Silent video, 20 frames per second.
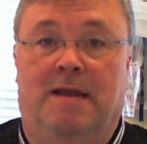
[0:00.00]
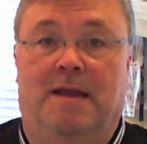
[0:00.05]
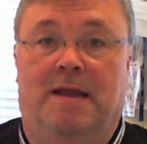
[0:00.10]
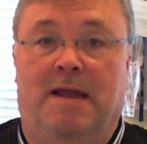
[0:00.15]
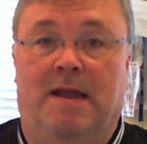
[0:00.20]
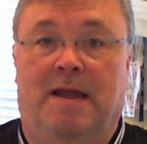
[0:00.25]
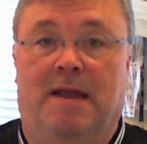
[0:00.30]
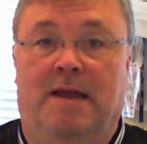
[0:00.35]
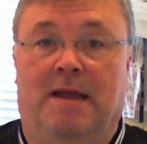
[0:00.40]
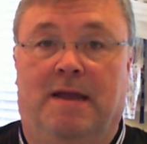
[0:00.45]

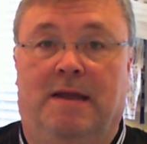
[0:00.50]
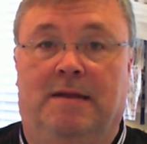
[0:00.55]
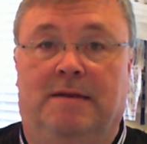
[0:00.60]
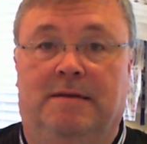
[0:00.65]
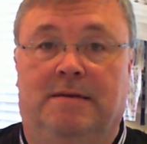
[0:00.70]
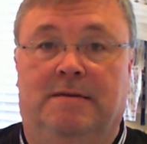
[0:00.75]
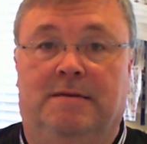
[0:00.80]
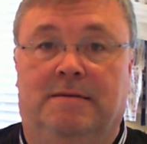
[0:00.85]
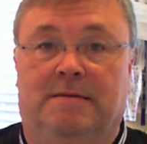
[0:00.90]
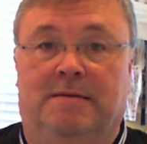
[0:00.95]

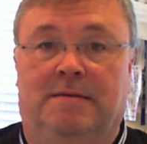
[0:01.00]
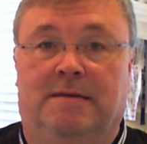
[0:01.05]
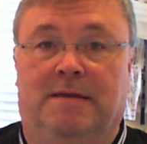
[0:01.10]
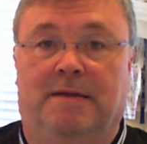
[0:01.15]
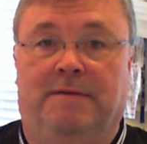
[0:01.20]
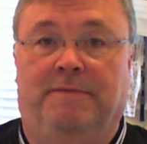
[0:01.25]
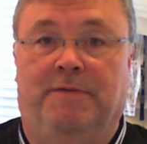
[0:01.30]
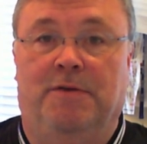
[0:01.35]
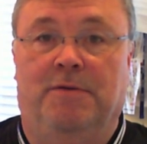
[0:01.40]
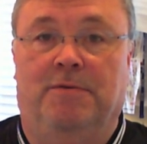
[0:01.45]
And
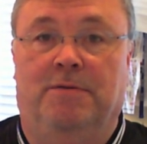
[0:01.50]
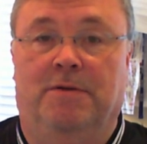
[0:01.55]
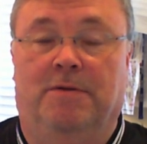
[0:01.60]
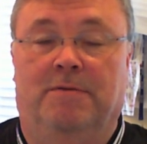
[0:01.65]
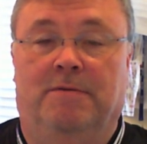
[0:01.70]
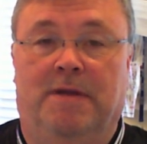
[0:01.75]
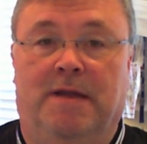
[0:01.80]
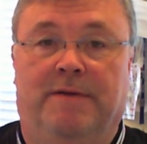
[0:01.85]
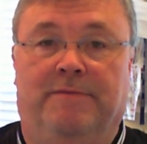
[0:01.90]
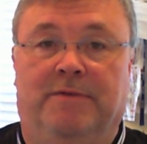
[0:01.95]
if you
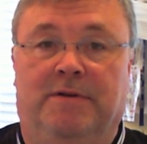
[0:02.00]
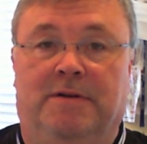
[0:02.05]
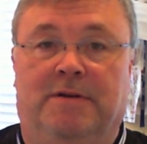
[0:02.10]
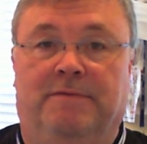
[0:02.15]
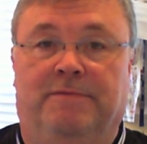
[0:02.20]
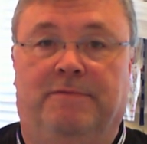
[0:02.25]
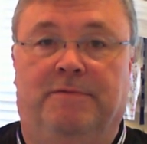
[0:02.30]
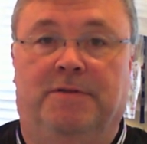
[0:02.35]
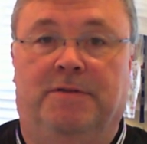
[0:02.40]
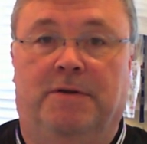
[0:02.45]
don't have
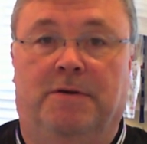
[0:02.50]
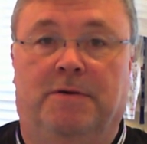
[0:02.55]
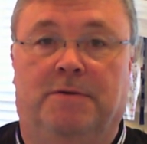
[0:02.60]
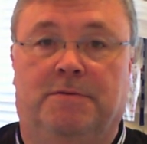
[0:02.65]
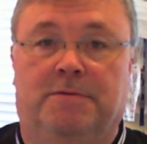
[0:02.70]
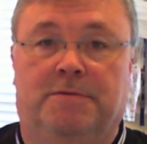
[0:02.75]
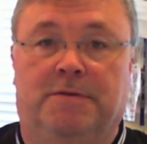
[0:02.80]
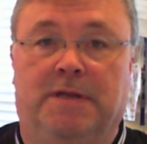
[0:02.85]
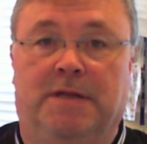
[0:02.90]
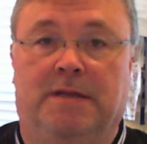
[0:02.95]
enough
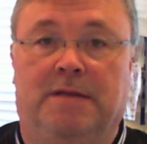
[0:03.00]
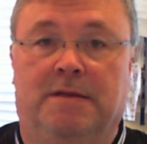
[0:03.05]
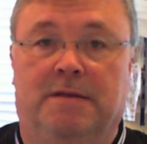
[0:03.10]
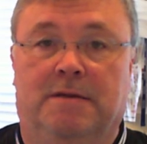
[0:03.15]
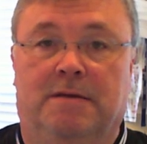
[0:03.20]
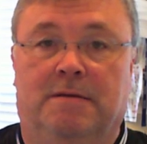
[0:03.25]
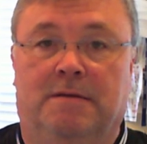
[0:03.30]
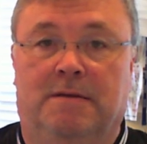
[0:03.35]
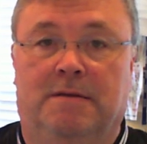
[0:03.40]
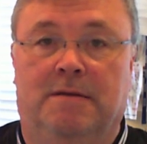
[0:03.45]

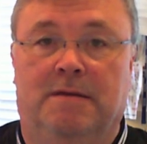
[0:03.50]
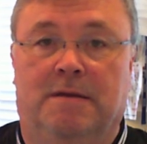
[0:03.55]
withholding